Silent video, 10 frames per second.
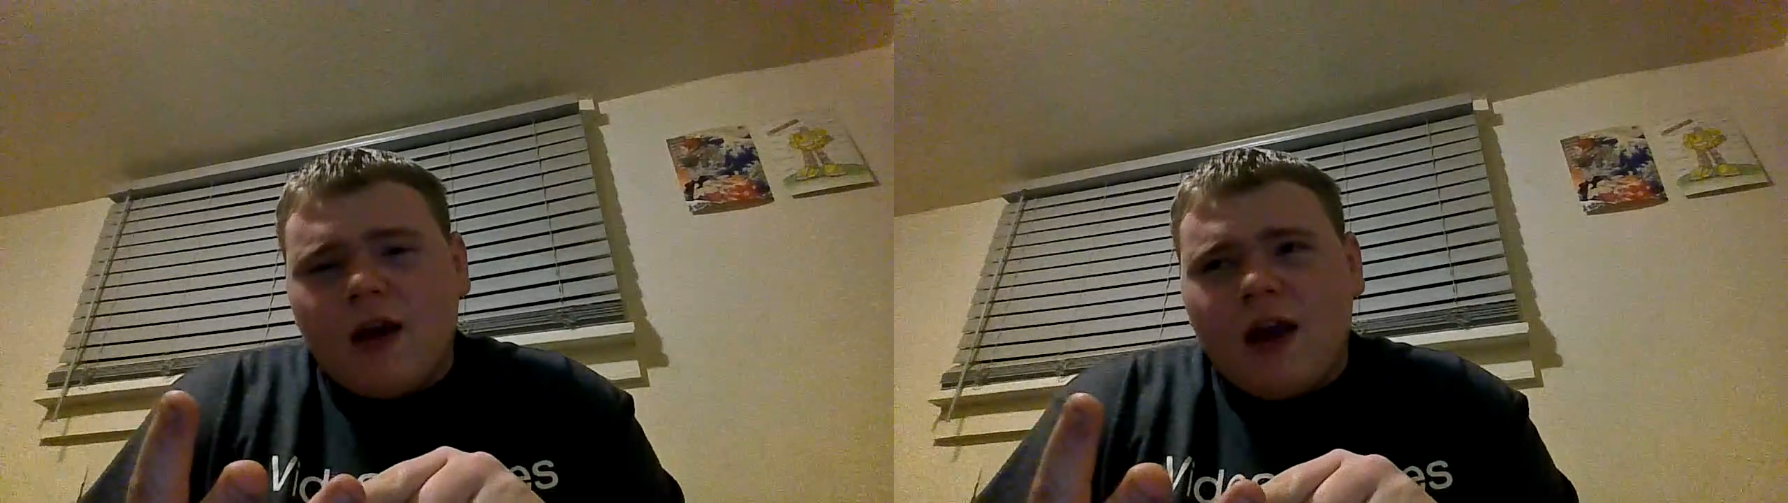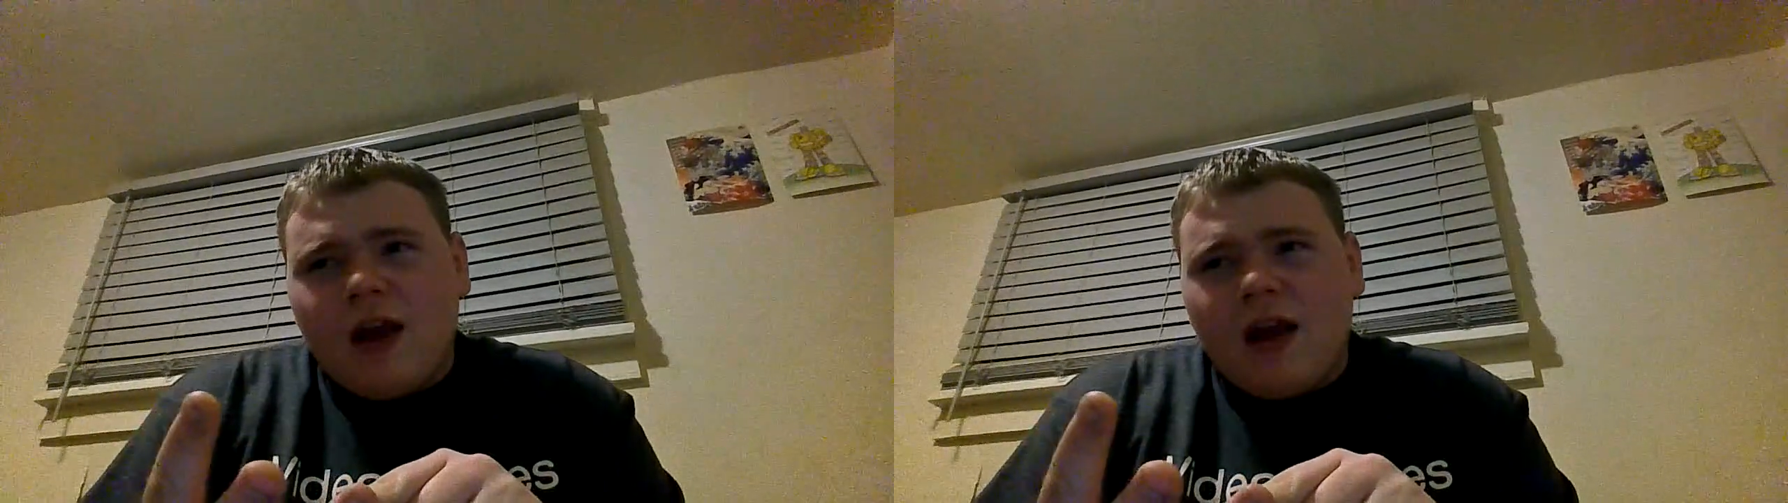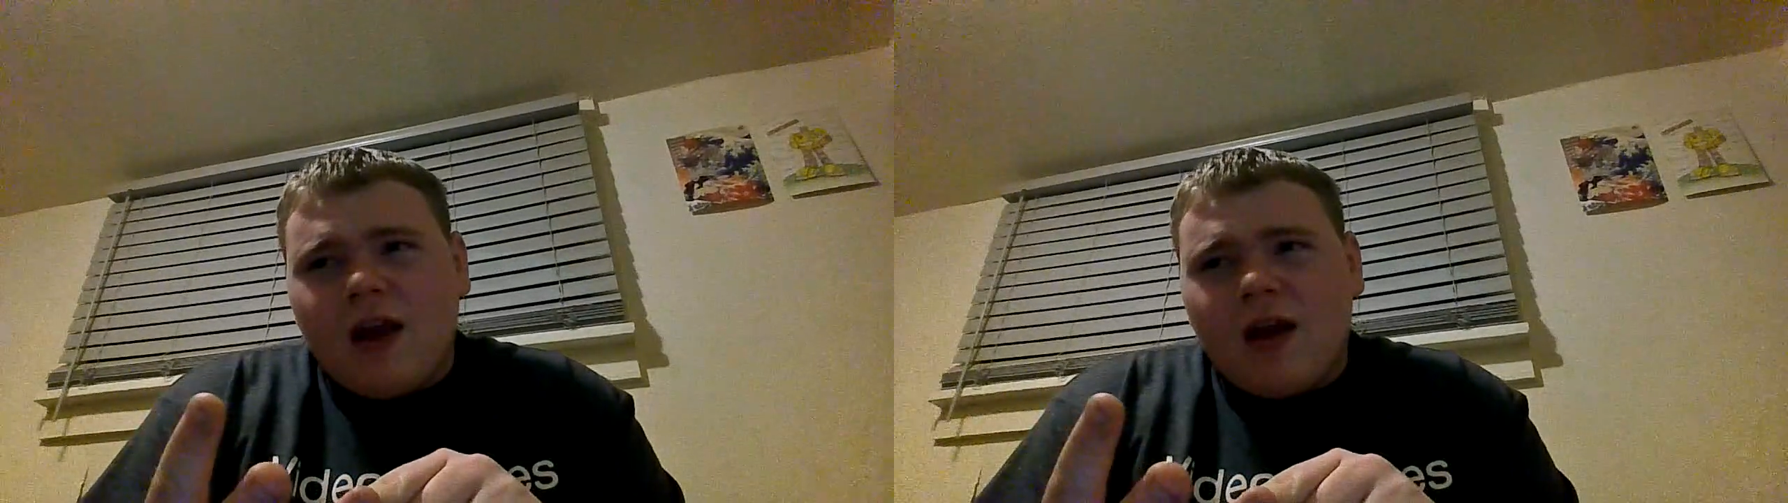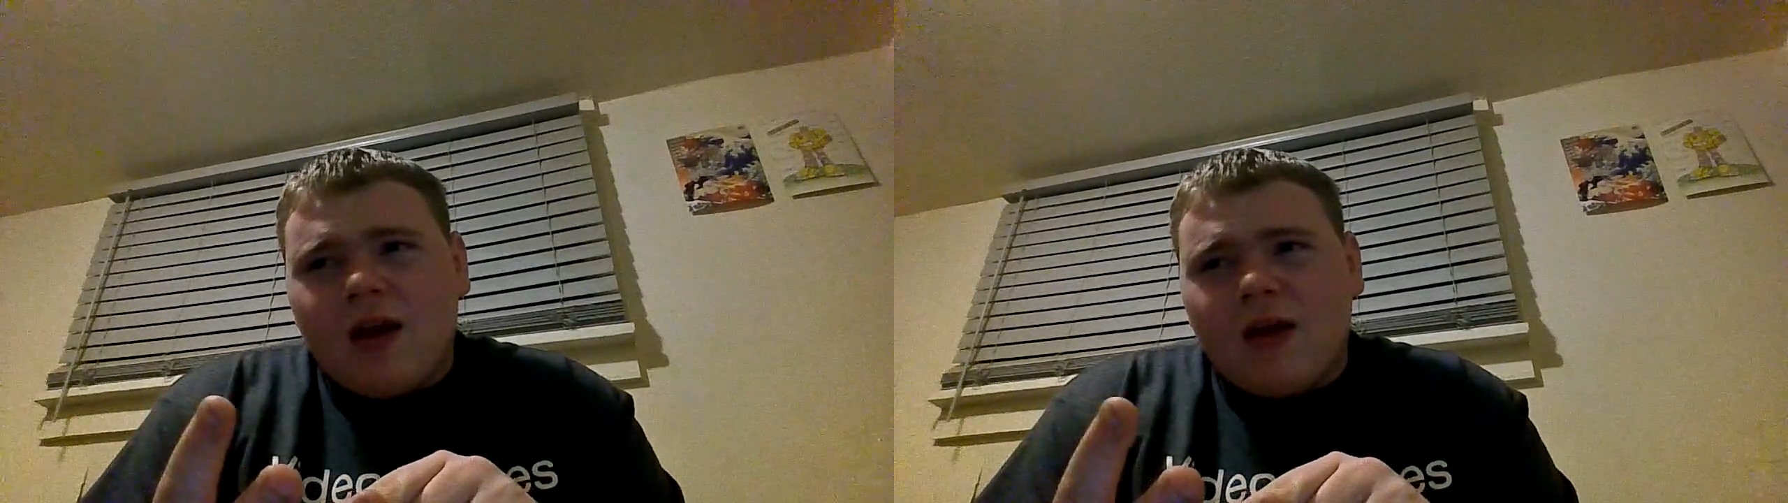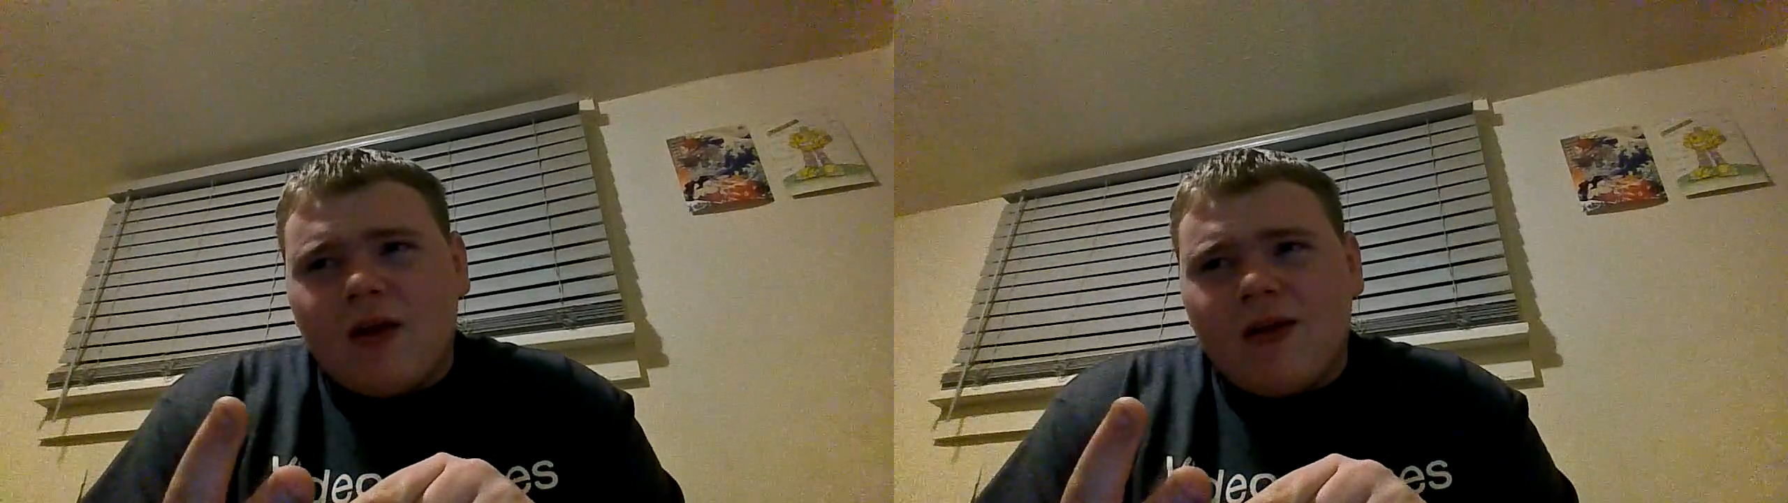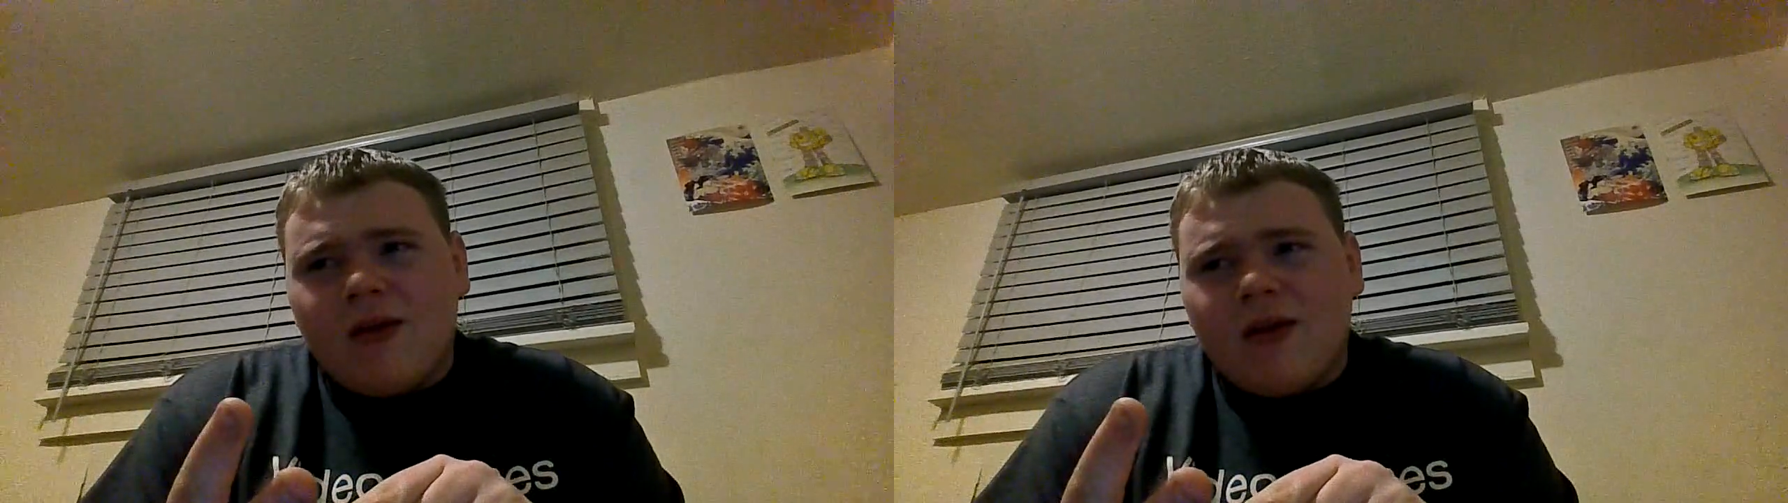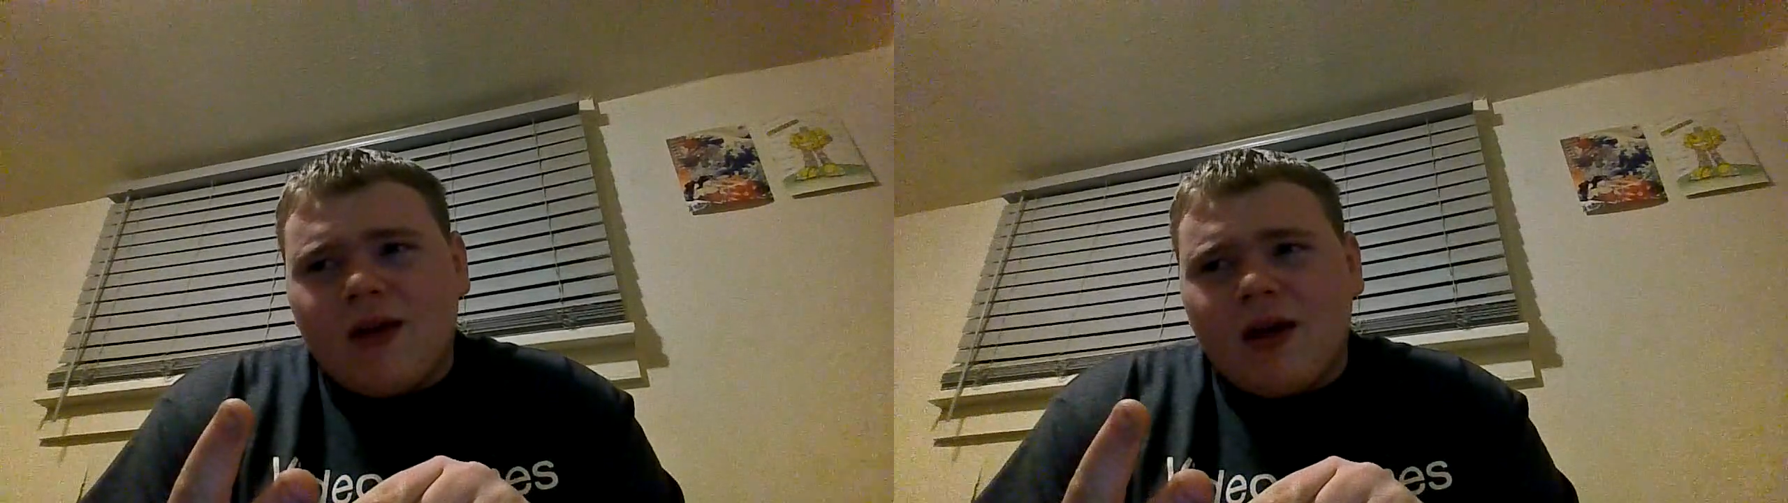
and